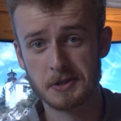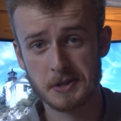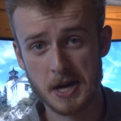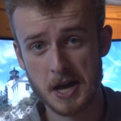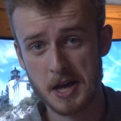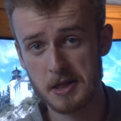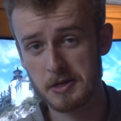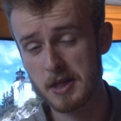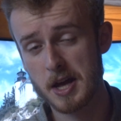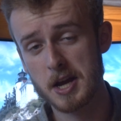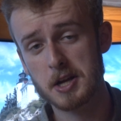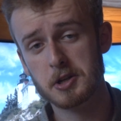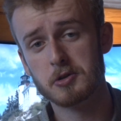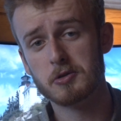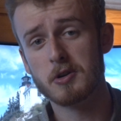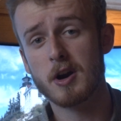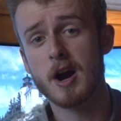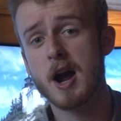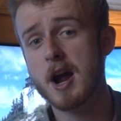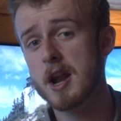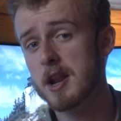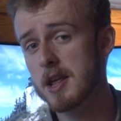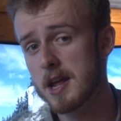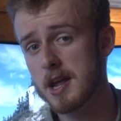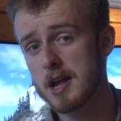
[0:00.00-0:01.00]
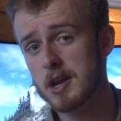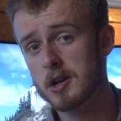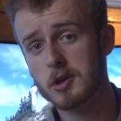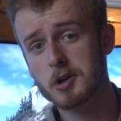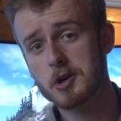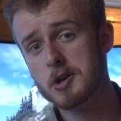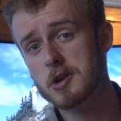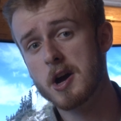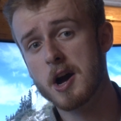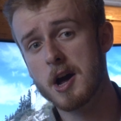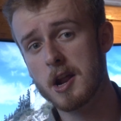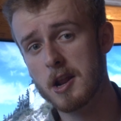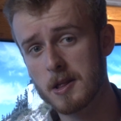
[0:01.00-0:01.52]
that they tried and
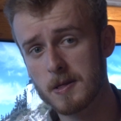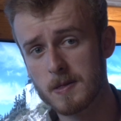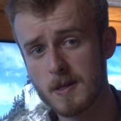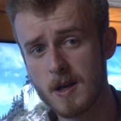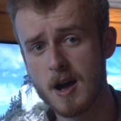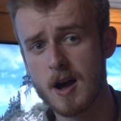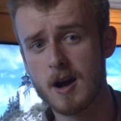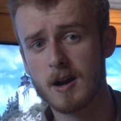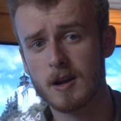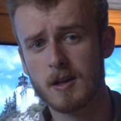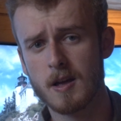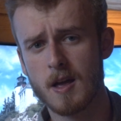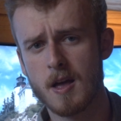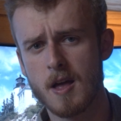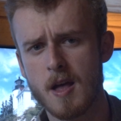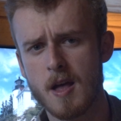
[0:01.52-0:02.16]
could not unlock,